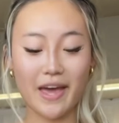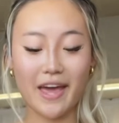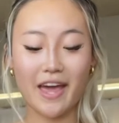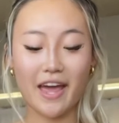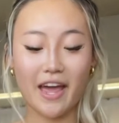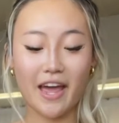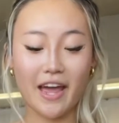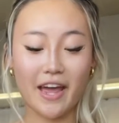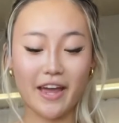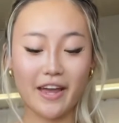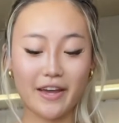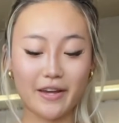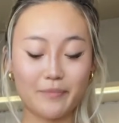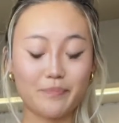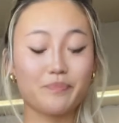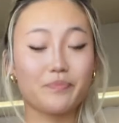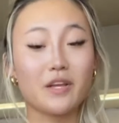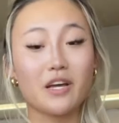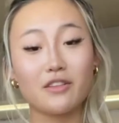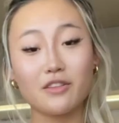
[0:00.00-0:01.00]
a
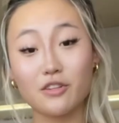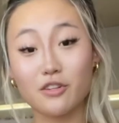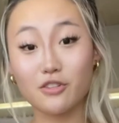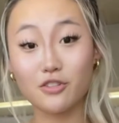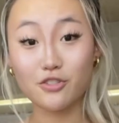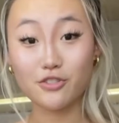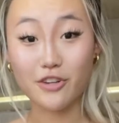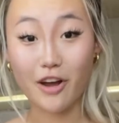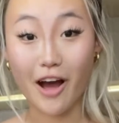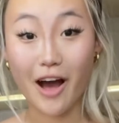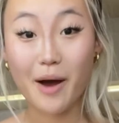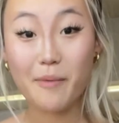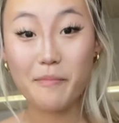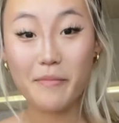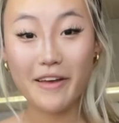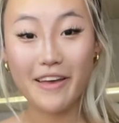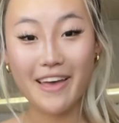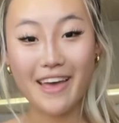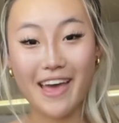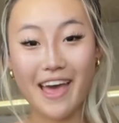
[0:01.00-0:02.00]
little shop
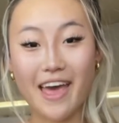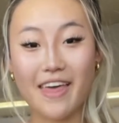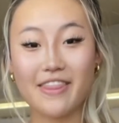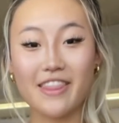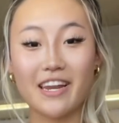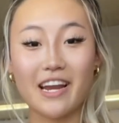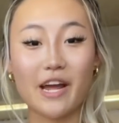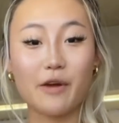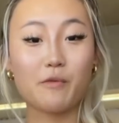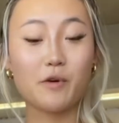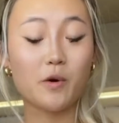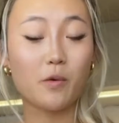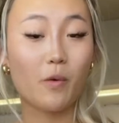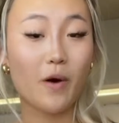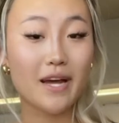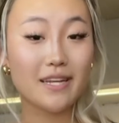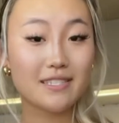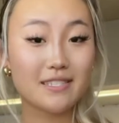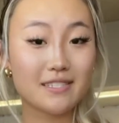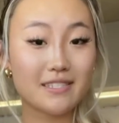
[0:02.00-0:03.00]
and then I
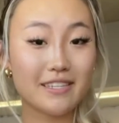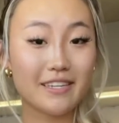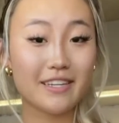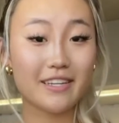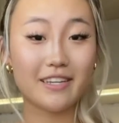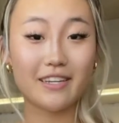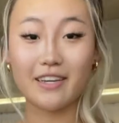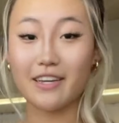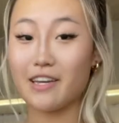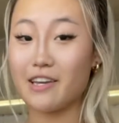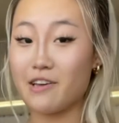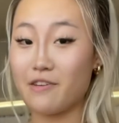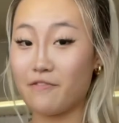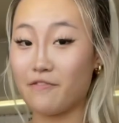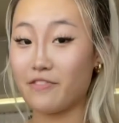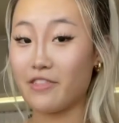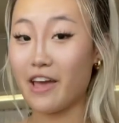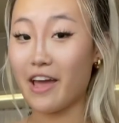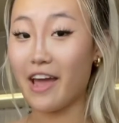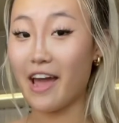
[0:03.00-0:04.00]
requested if
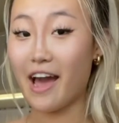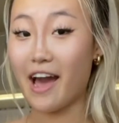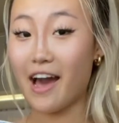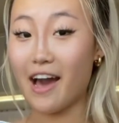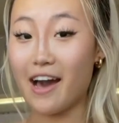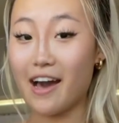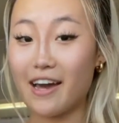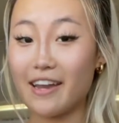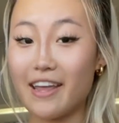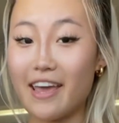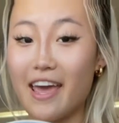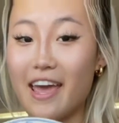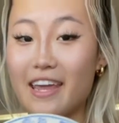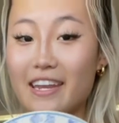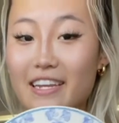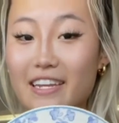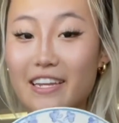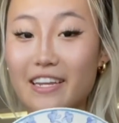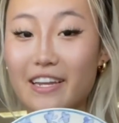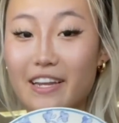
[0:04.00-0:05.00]
they had
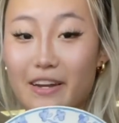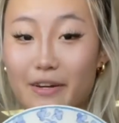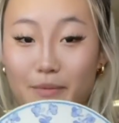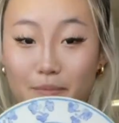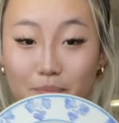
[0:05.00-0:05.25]
any